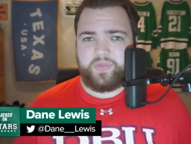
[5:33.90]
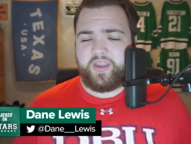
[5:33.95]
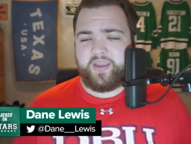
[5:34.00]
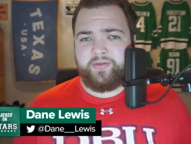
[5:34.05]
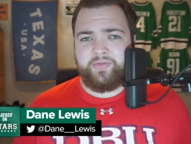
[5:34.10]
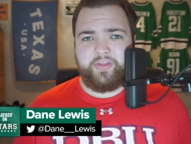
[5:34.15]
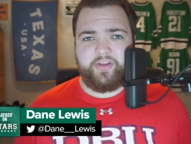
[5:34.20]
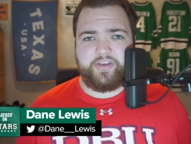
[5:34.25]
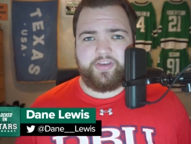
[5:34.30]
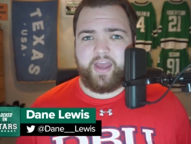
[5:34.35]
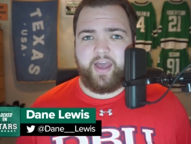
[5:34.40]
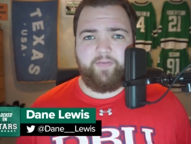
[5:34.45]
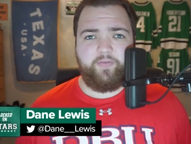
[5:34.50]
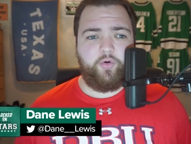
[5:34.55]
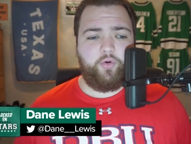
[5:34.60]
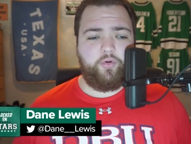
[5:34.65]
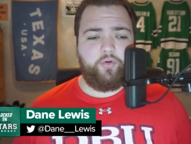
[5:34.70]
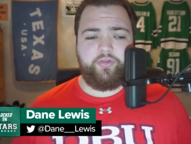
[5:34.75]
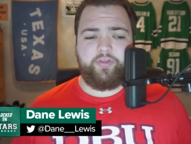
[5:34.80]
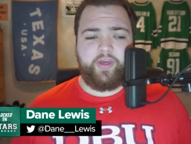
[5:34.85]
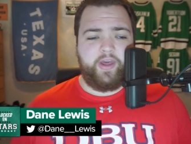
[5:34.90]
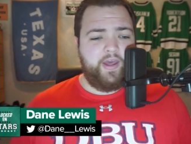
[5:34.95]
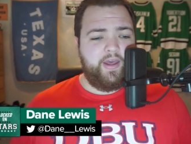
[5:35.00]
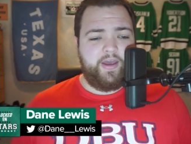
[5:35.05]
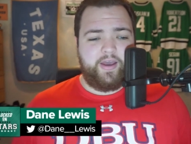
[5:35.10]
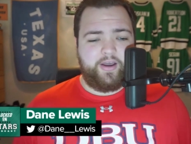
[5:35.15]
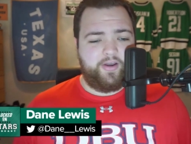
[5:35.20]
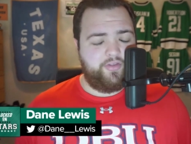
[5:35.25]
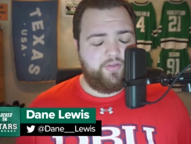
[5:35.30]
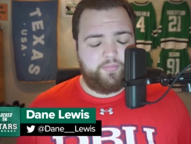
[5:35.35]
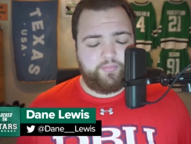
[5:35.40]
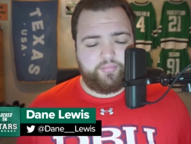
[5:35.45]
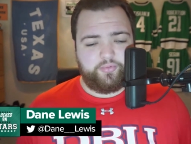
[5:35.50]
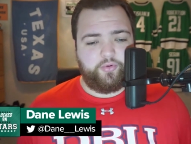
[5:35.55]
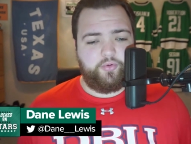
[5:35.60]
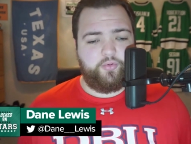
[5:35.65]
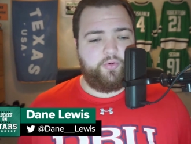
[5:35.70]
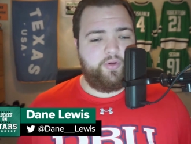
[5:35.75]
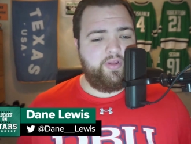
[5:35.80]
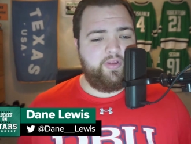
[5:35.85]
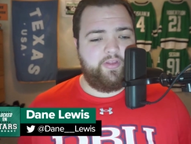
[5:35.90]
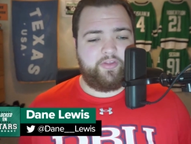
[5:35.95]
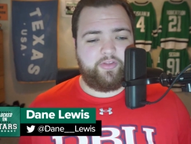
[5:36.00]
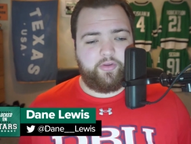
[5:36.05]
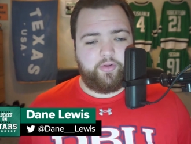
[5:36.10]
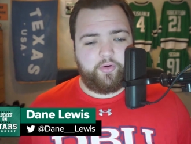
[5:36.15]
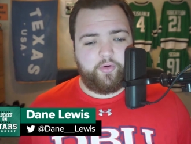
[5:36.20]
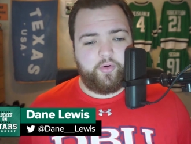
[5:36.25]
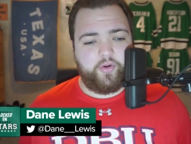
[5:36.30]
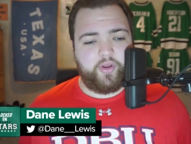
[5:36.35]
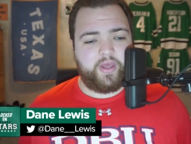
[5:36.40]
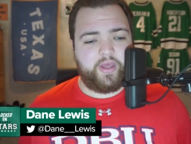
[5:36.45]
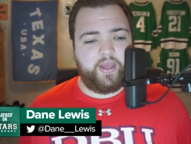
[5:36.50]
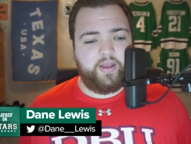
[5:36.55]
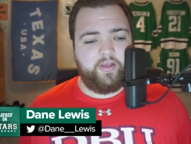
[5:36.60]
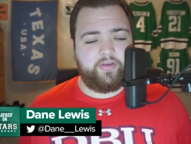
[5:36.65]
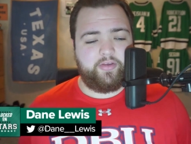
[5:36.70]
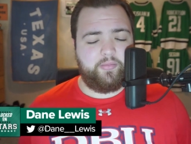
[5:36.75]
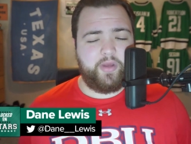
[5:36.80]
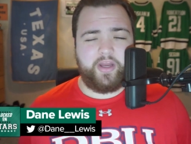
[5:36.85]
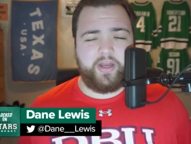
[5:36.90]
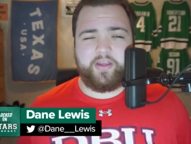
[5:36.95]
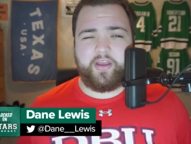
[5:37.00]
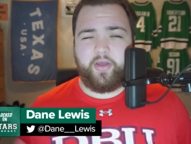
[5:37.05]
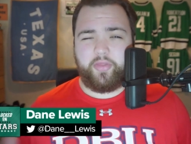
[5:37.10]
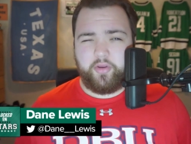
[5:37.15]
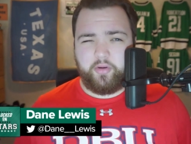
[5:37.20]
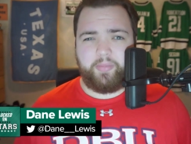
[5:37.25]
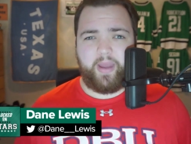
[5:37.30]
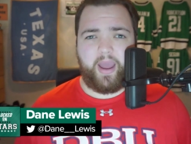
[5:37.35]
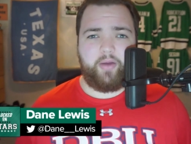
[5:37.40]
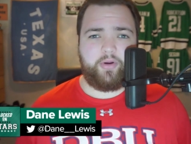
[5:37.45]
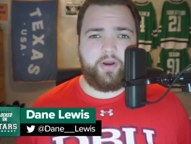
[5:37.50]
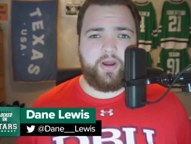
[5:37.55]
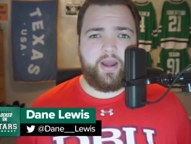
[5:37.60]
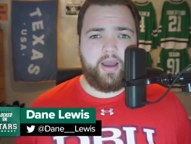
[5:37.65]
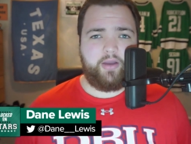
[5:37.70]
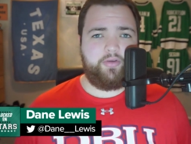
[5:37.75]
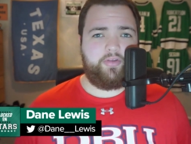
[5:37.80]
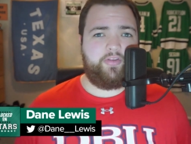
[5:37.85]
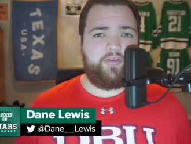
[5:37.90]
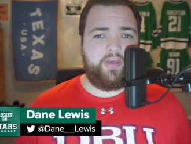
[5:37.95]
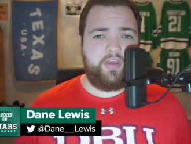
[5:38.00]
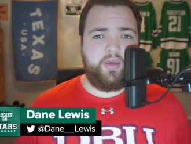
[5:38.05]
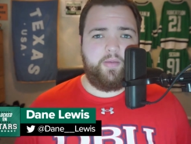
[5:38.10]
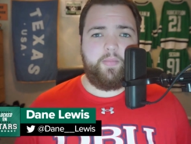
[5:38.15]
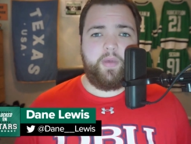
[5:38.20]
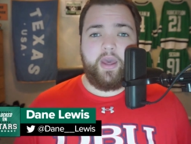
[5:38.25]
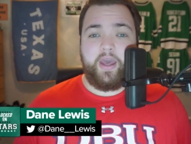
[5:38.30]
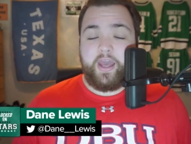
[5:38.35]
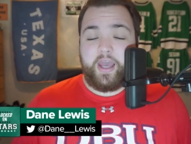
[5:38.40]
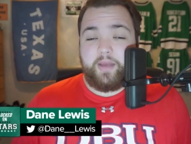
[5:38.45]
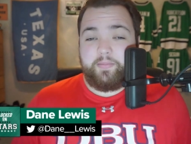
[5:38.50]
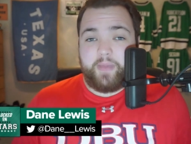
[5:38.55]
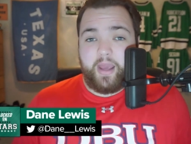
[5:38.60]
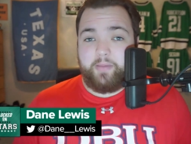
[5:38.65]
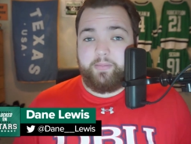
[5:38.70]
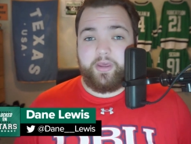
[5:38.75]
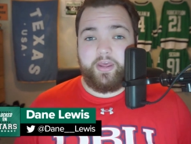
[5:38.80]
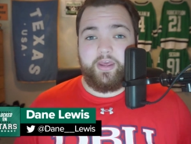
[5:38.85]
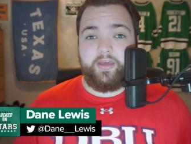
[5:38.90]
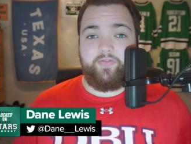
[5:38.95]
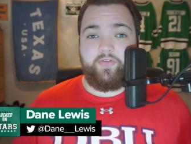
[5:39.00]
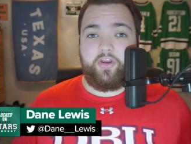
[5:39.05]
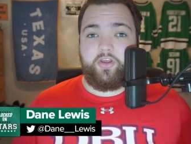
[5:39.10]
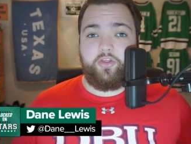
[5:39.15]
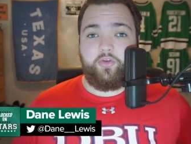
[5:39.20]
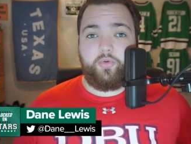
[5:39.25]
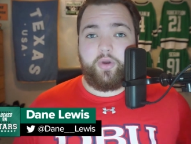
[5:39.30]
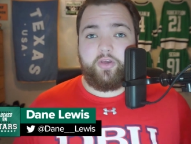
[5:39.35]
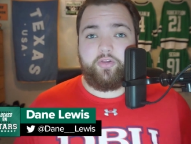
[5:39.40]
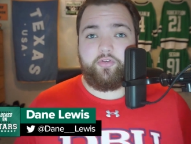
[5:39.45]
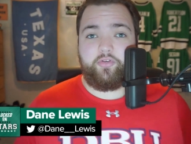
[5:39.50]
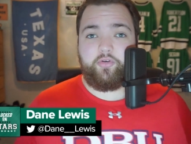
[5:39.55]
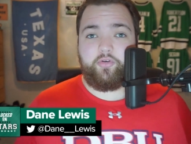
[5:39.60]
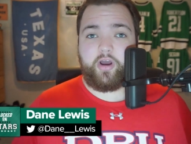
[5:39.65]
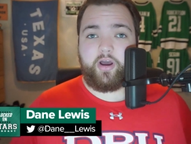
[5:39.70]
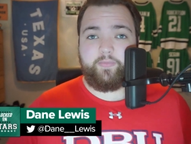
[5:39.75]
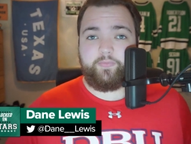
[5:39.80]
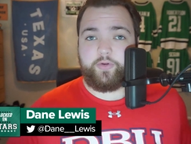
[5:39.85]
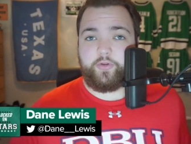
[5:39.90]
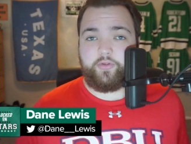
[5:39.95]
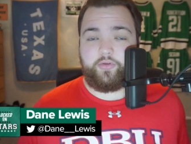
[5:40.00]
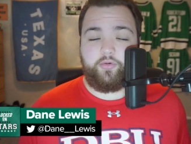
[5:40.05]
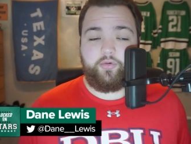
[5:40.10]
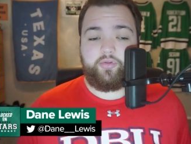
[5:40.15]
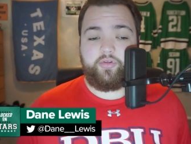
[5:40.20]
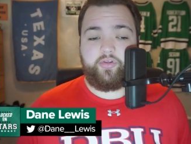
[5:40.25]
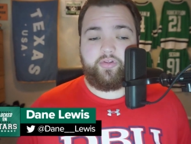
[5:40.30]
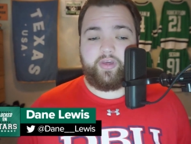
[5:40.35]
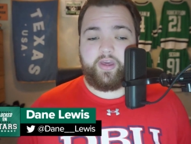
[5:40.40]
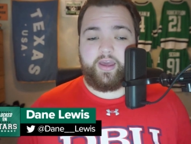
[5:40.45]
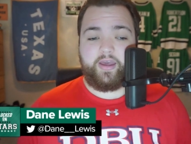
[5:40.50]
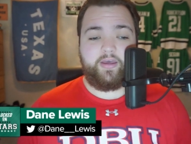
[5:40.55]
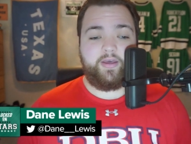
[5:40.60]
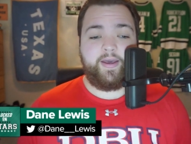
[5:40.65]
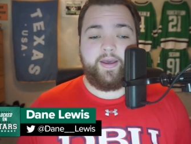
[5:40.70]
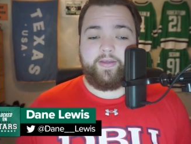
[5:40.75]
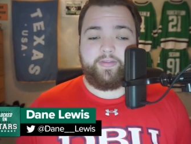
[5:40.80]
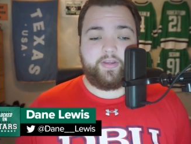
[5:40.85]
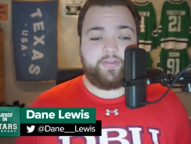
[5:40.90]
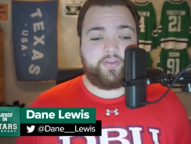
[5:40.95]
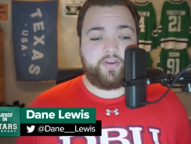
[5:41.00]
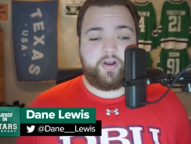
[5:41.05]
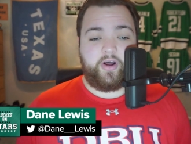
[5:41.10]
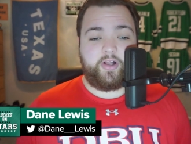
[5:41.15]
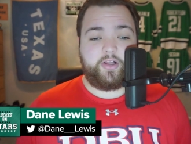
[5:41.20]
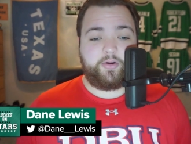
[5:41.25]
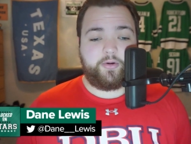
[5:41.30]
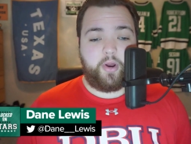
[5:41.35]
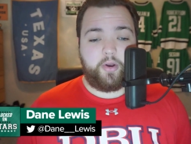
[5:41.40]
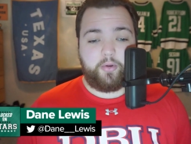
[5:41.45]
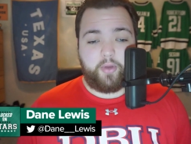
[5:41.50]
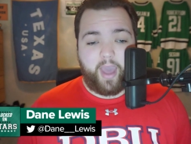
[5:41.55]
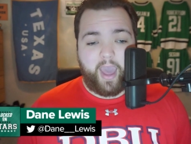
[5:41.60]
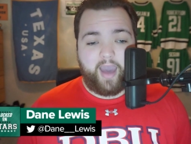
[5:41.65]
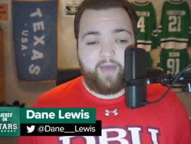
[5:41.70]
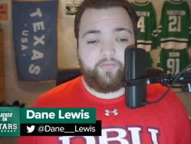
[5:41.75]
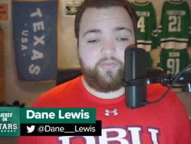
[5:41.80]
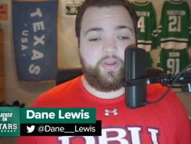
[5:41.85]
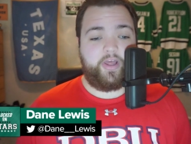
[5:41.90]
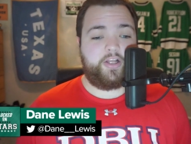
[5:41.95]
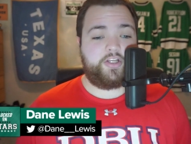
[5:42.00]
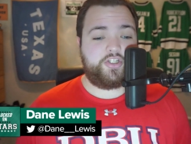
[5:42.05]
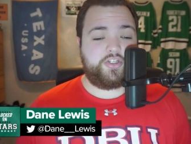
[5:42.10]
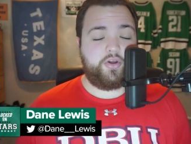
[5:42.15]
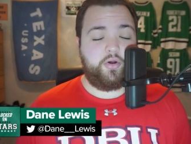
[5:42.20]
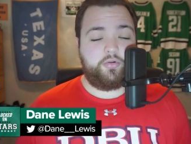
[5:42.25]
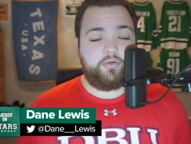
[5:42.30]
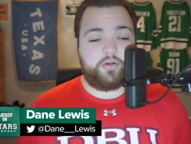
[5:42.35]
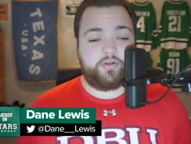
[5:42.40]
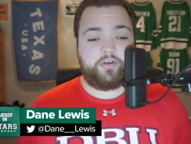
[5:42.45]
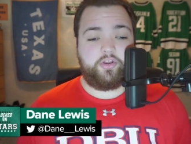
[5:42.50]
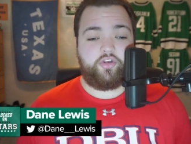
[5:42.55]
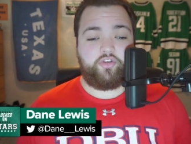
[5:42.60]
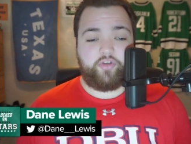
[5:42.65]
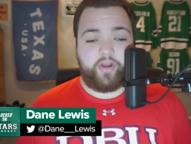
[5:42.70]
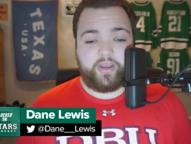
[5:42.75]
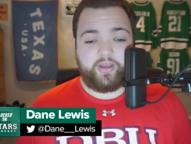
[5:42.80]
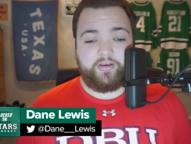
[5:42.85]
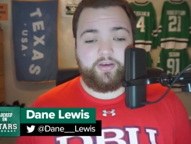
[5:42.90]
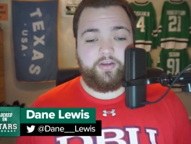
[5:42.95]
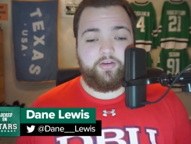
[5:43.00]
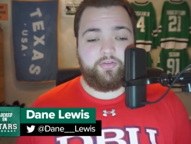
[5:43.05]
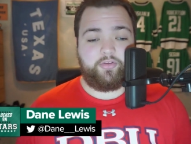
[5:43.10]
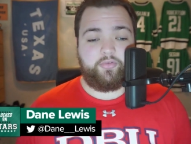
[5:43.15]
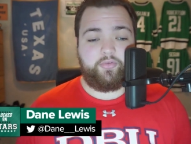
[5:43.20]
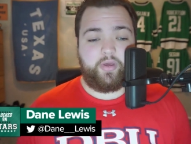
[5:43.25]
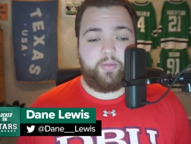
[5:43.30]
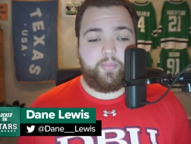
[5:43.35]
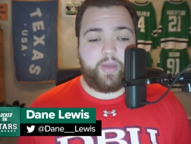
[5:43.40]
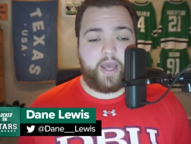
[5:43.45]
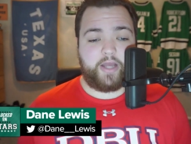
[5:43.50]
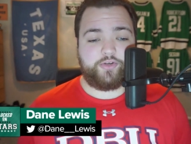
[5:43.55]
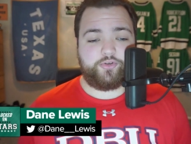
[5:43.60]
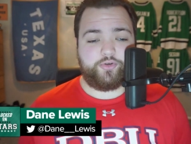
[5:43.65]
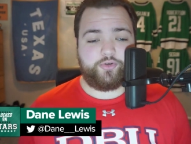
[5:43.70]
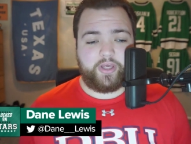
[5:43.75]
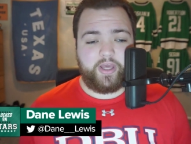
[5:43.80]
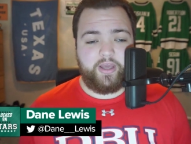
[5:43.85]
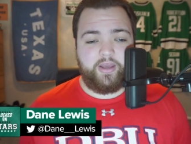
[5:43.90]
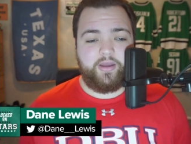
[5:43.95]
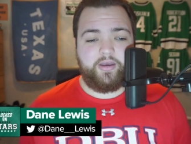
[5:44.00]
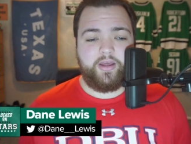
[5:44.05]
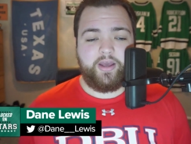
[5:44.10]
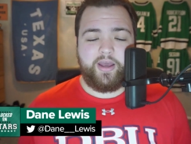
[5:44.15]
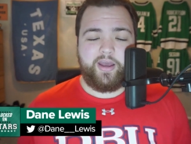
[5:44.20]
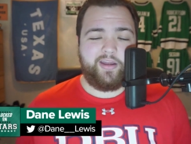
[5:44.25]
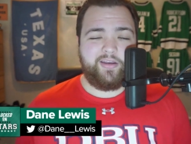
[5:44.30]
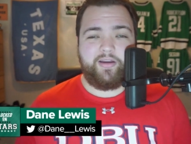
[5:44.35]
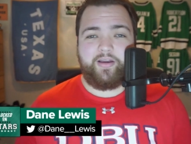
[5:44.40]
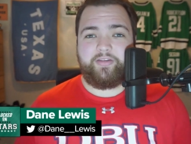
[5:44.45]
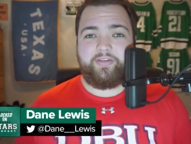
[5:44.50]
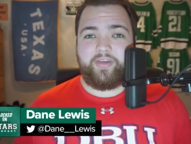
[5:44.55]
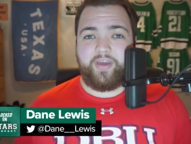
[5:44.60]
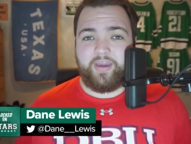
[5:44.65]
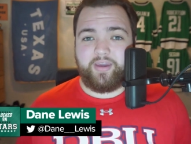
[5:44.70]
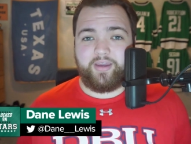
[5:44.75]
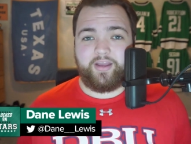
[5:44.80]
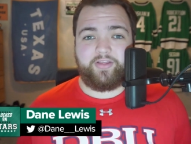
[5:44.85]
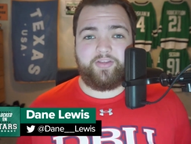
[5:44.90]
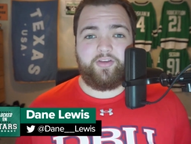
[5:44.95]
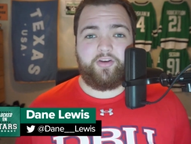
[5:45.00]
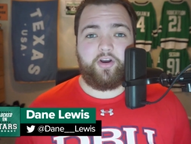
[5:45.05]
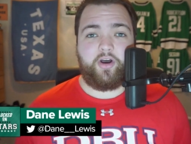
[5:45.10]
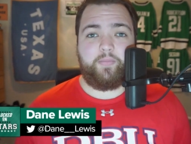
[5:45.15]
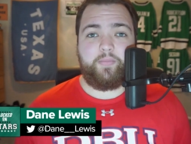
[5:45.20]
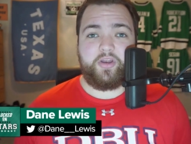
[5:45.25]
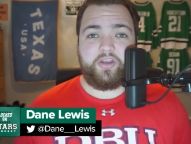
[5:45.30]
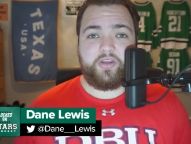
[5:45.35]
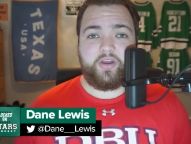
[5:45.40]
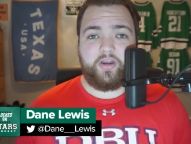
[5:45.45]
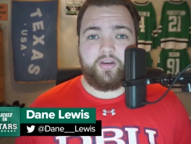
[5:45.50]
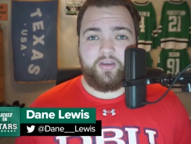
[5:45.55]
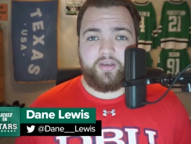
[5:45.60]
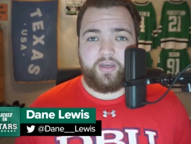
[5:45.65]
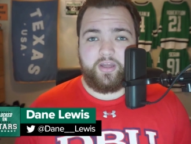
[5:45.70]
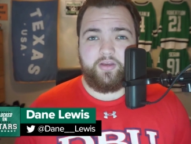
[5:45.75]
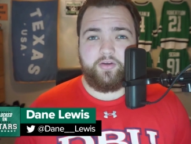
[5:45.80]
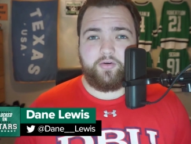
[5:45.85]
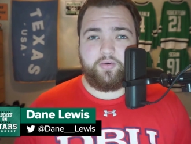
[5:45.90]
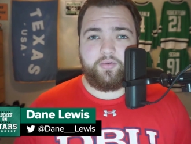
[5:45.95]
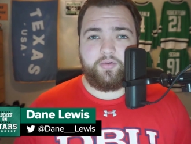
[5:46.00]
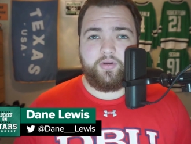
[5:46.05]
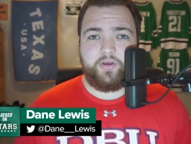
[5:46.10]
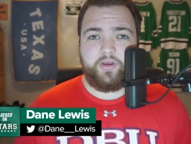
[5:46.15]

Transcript: the Devils, uh, the Bruins, the Hurricanes. I mean, another powerhouse team, and maybe even in the Western Conference. Who's to say that the Colorado Avalanche don't look to strike a deal to land Patrick Kane? Not saying it's an all but done deal,